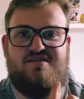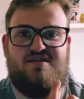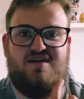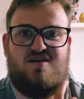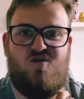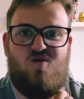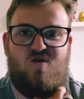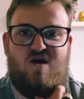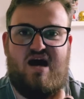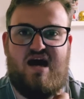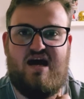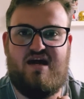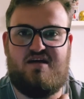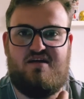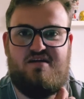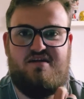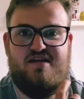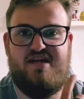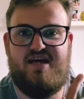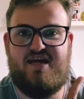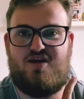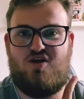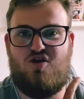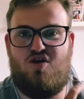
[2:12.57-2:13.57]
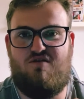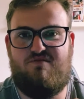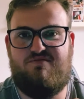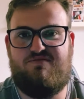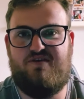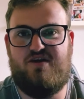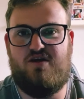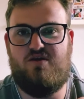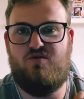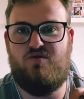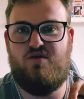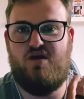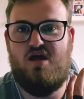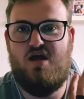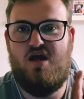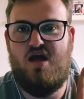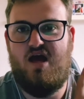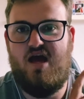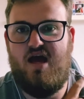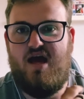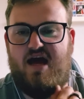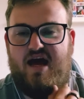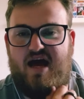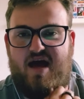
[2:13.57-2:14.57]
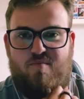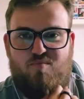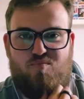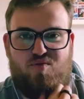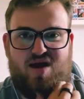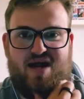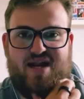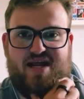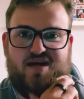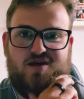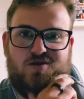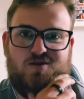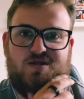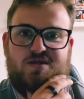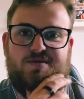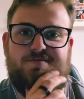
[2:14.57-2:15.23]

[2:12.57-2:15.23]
Clark, Nick Caulfield, and Brad Hill.